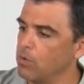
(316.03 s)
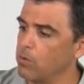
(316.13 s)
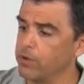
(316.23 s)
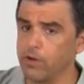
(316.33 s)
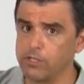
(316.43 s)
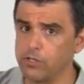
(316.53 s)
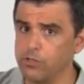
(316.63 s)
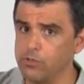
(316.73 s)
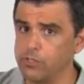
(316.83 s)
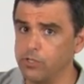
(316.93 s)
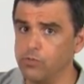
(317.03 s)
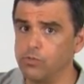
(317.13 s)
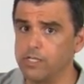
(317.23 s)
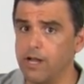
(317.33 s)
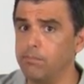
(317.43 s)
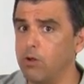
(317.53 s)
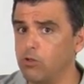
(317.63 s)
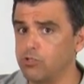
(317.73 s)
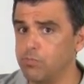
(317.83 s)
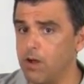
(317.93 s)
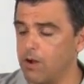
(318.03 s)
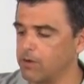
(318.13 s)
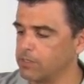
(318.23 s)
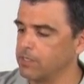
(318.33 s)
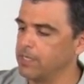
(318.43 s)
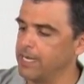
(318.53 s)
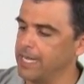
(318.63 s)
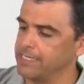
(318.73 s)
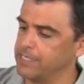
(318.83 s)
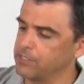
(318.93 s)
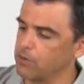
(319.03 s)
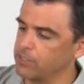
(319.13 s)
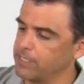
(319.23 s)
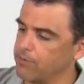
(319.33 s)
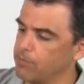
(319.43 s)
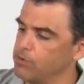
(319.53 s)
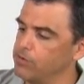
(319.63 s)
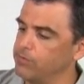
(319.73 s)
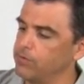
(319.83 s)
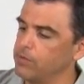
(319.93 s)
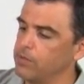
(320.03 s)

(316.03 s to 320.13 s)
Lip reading: or you can also use the new style bulge bars. It has inserts that remove